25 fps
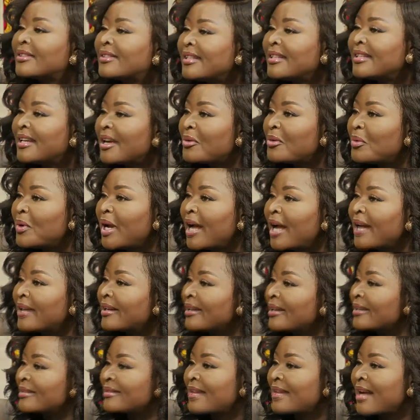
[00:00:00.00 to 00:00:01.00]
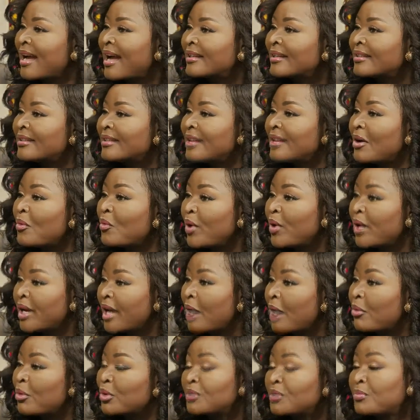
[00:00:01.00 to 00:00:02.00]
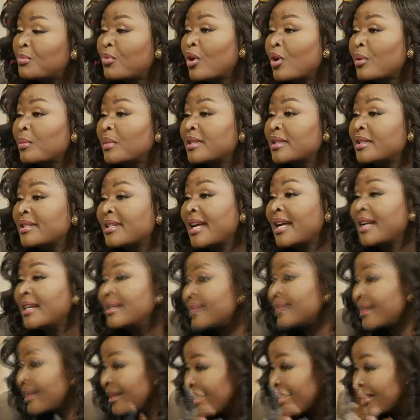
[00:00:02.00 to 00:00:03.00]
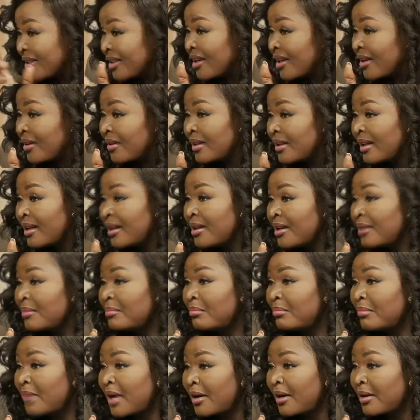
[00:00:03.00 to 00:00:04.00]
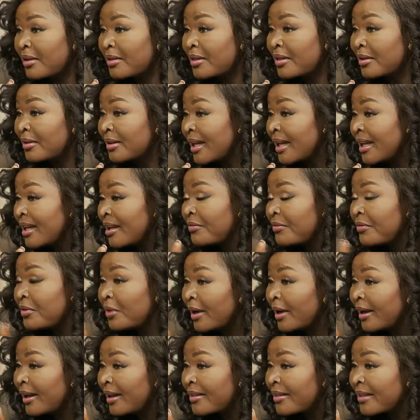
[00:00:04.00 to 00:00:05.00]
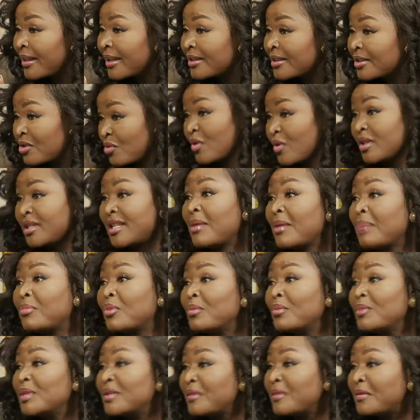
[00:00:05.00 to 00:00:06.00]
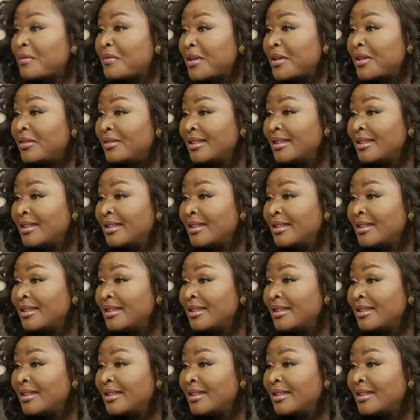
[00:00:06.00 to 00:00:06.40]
year, we understand the winner was promised an international marathon and a few other things. Was that promise fulfilled?